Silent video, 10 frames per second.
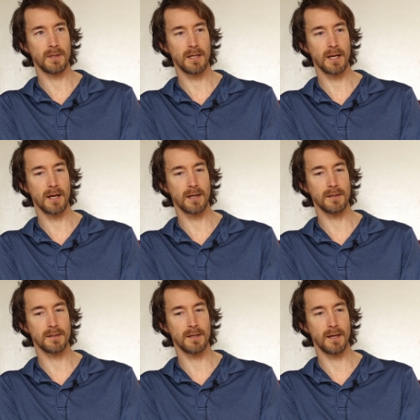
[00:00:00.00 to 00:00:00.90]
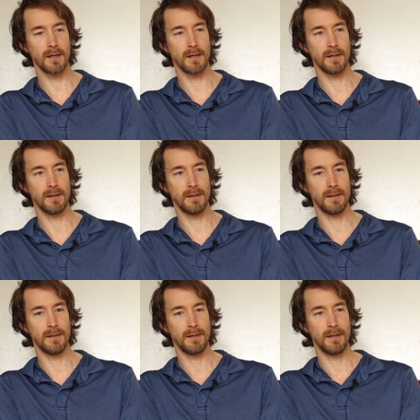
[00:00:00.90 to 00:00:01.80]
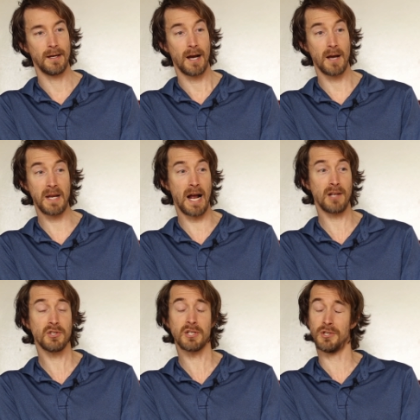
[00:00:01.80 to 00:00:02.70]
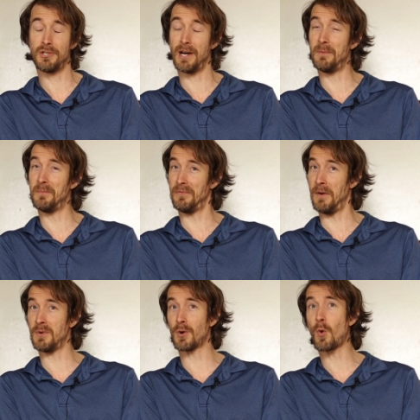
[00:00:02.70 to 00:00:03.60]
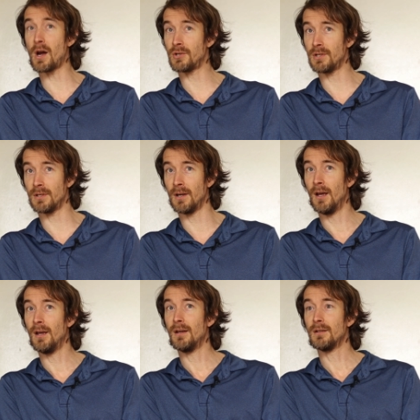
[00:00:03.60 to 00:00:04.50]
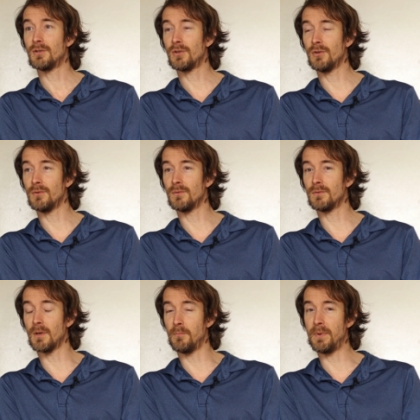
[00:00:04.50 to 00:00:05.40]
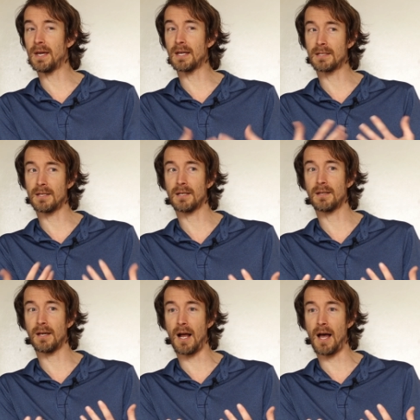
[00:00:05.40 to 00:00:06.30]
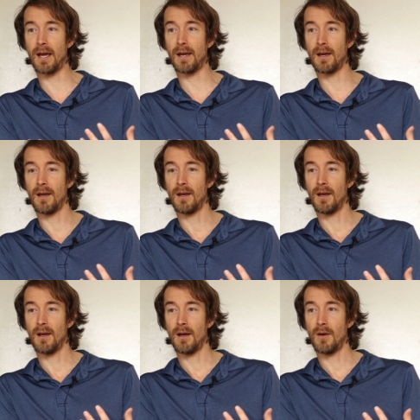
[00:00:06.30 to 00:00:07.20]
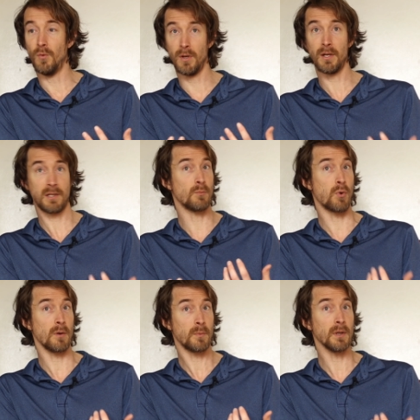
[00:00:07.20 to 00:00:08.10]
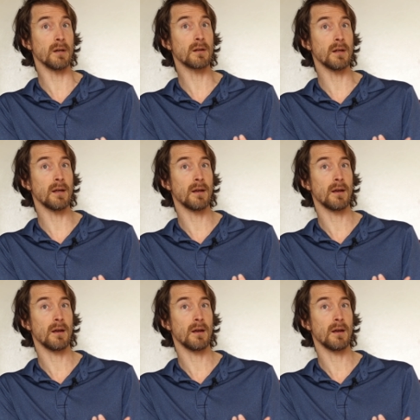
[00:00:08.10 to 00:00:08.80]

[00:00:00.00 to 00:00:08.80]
thing I can say, I mean, I'll just jump from your question to the biggest thing that I really support politically.